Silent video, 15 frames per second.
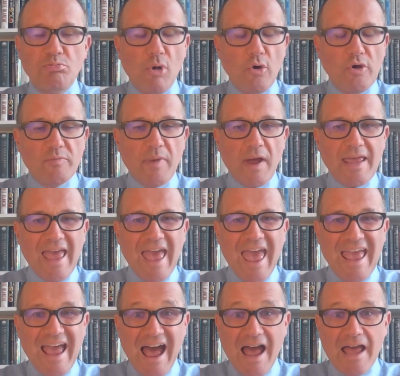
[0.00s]
buoyed by
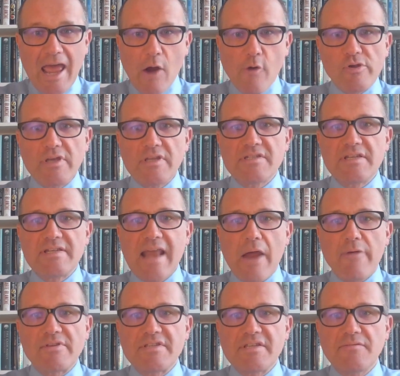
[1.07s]
AI oriented
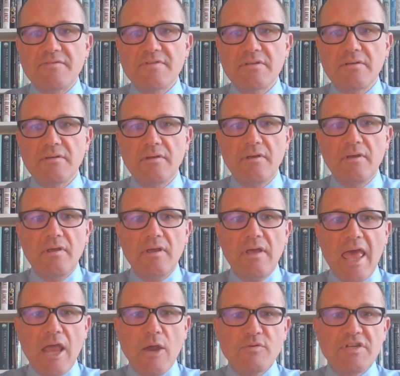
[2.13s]
narratives.
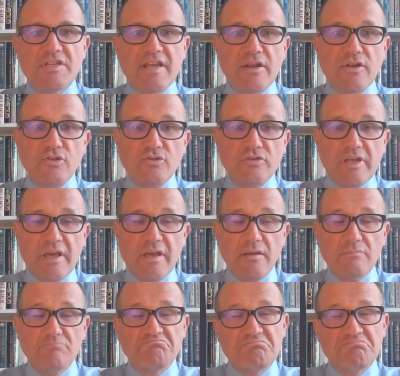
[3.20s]
Equities had a good year,